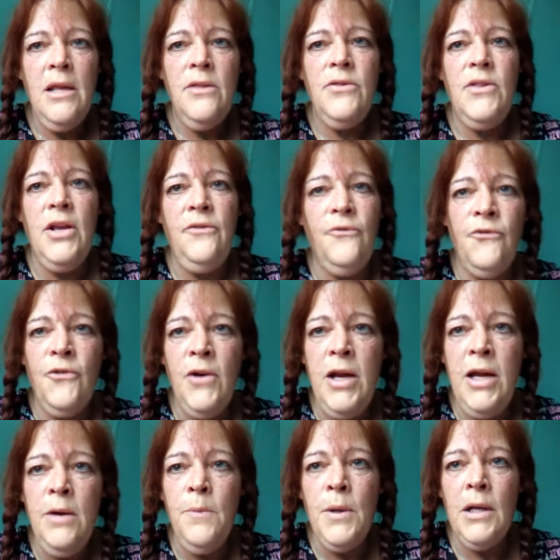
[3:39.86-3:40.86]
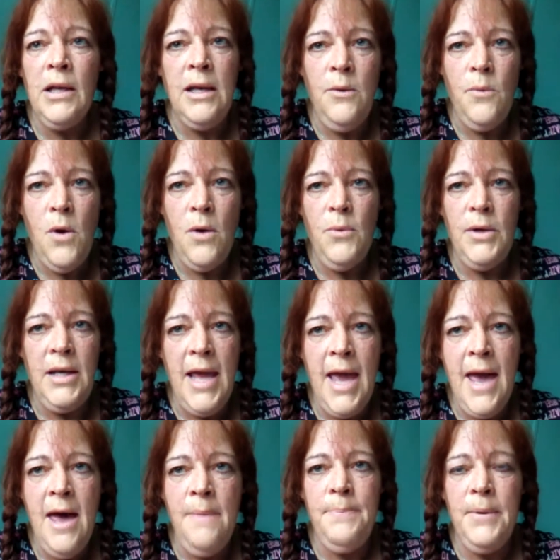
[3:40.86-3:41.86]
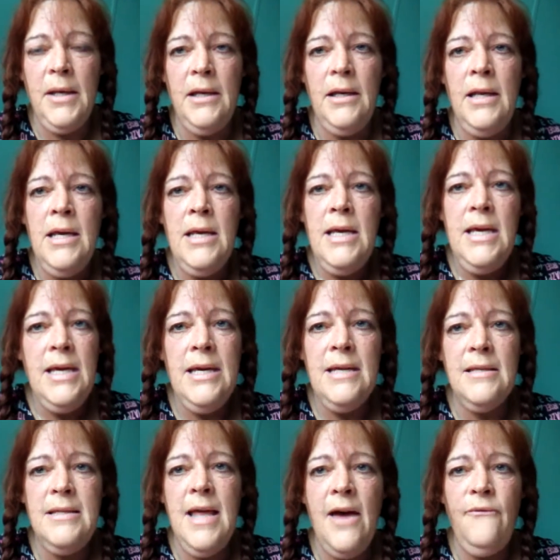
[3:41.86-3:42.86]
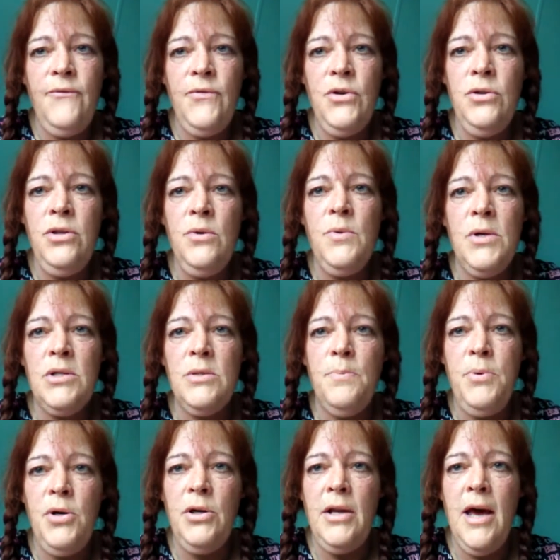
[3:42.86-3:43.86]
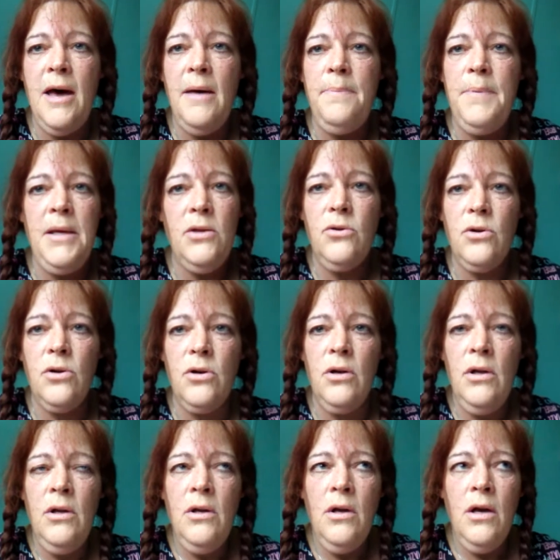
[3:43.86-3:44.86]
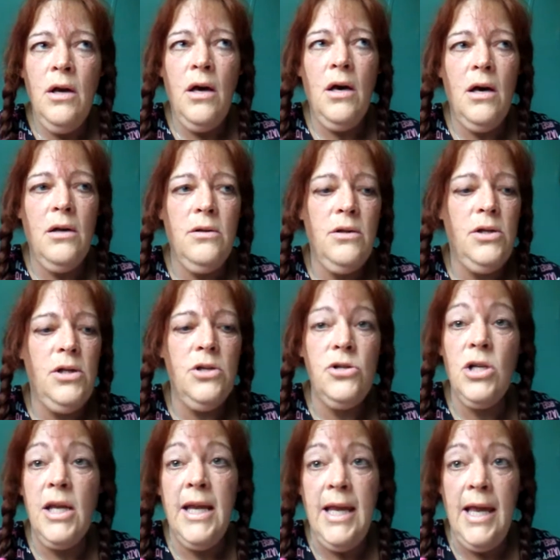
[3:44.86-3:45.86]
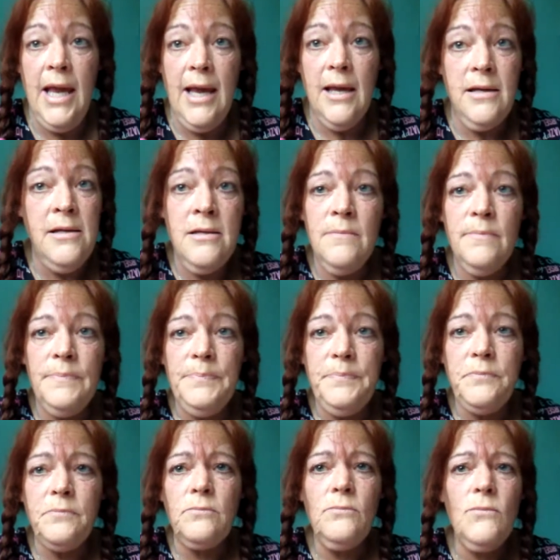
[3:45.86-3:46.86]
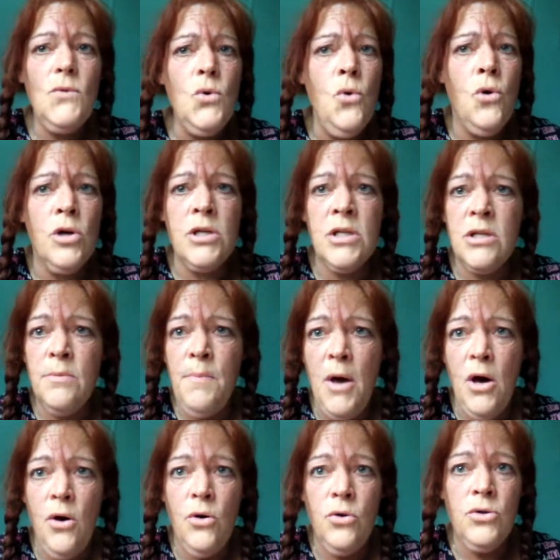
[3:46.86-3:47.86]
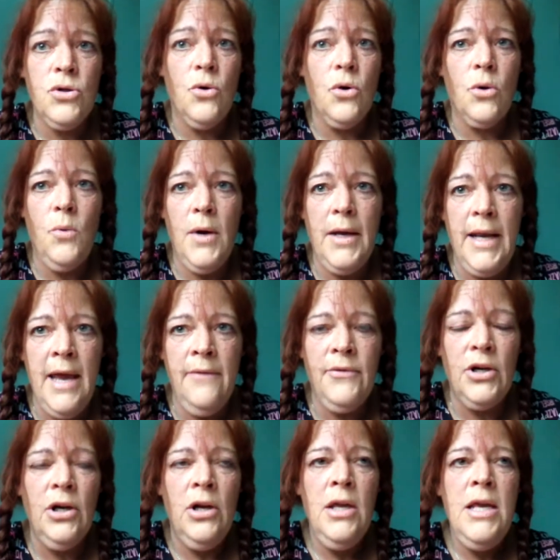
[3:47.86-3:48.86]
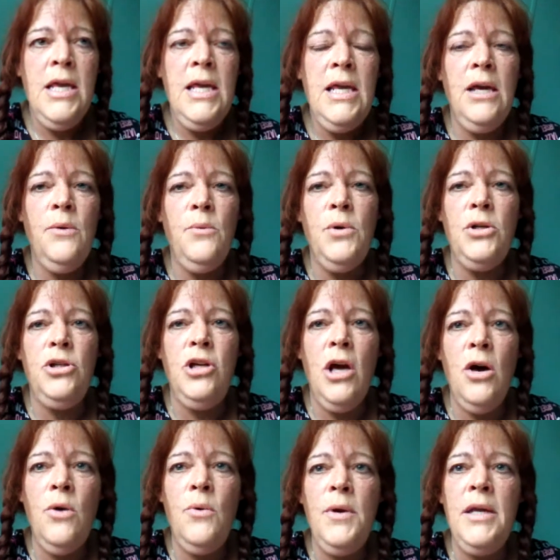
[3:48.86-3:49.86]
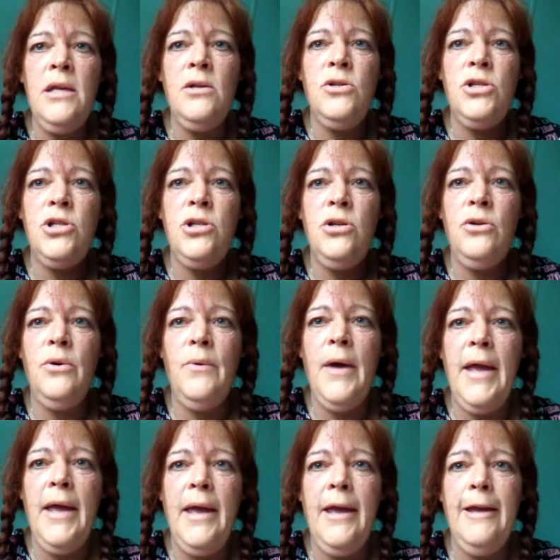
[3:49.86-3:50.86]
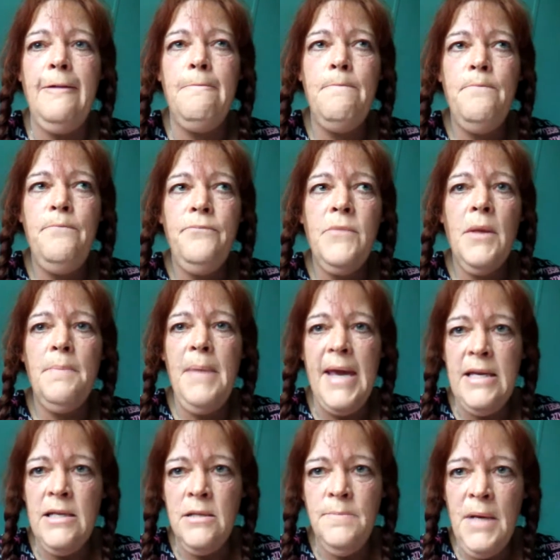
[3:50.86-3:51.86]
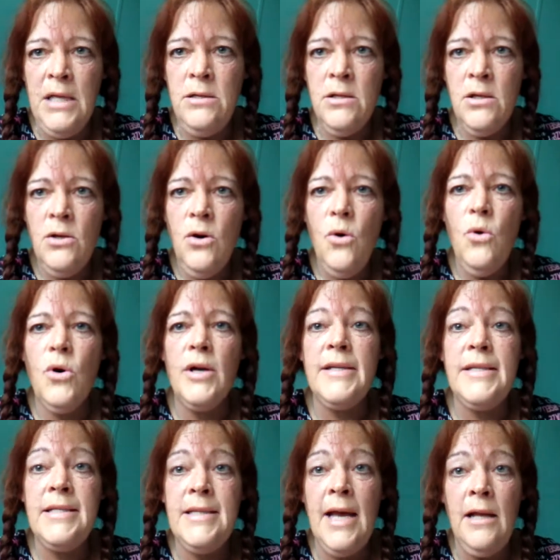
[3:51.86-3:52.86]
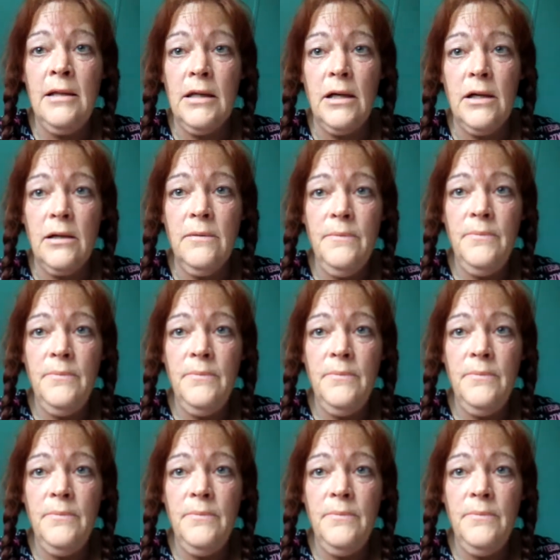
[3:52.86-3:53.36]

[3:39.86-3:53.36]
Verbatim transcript: Then frequently what would happen is that food that was put up, either usually canned, or smoked, or whatever, it would go into a basement or a cellar.